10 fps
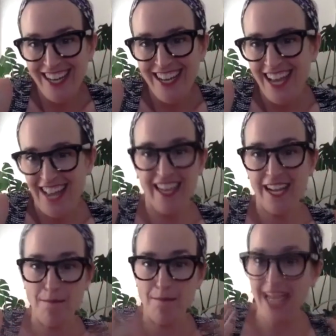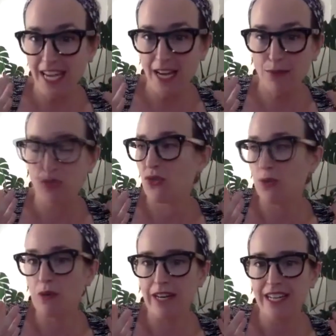and like making up
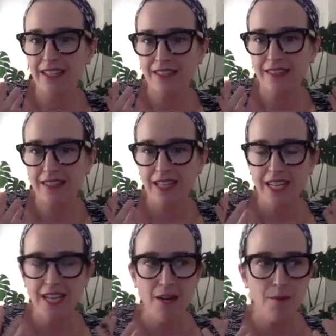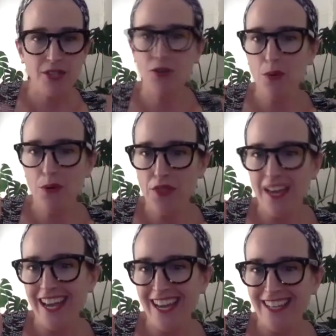stories. But the cool
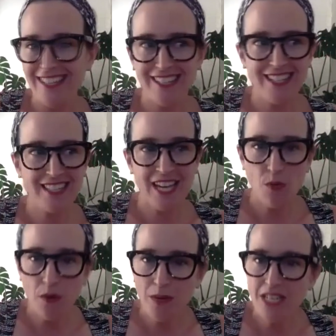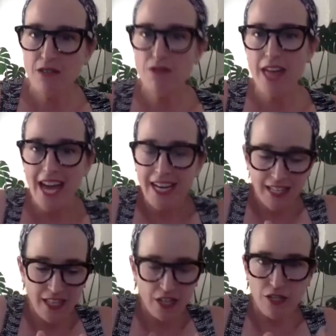thing is, is like when we do that in
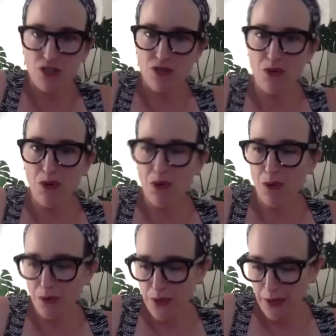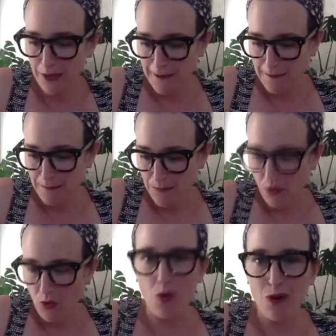the controlled
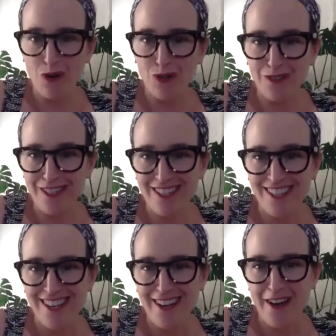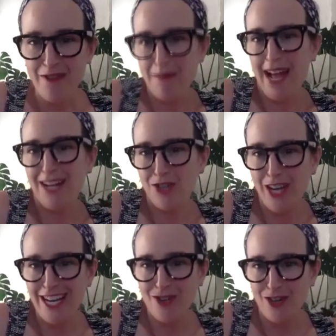world of
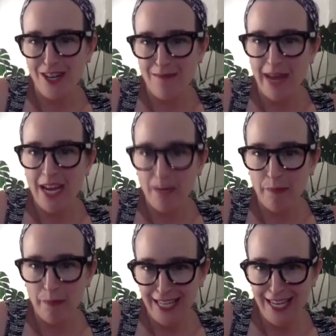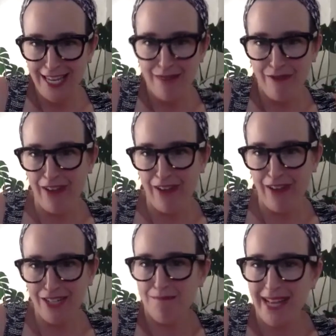imagination and make believe and
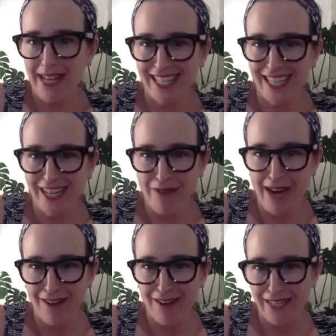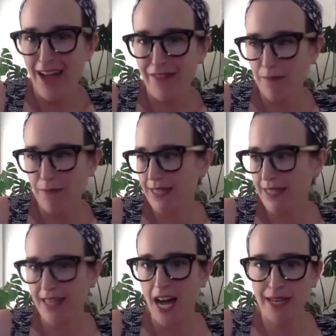just messing around and having it be
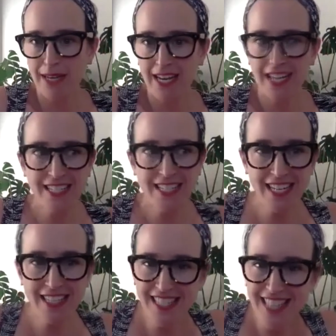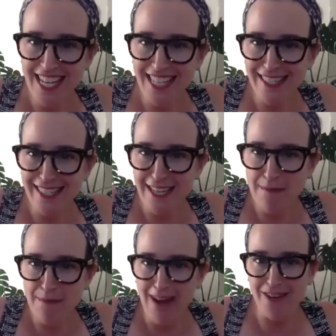sloppy, it tends to like
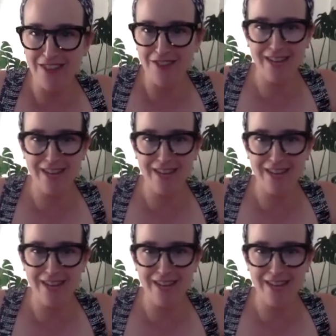seep out in the